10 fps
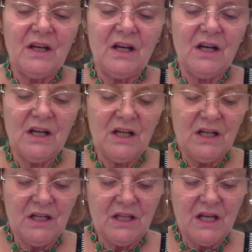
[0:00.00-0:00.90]

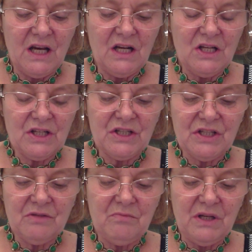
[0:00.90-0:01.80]
Uh, they look
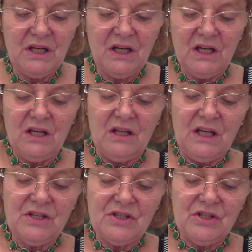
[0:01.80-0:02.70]
to be,
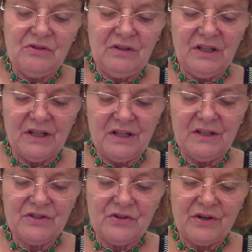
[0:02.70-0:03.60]
these do look
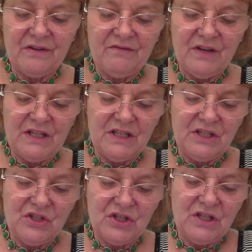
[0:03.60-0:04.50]
sort of
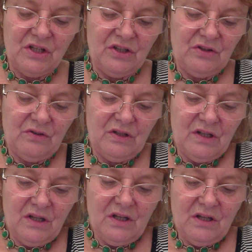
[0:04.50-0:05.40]
vintage too.
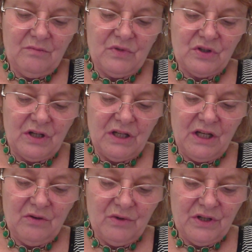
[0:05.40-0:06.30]
I'm trying to
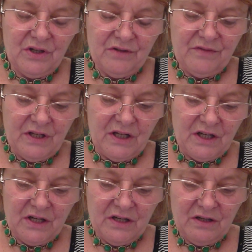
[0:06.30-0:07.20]
get one off
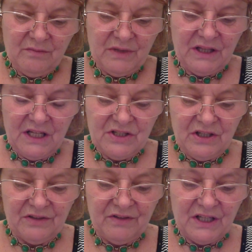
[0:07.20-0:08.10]
there, but these
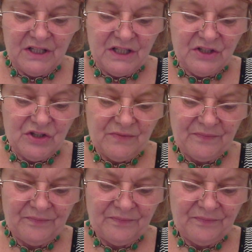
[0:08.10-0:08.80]
look vintage.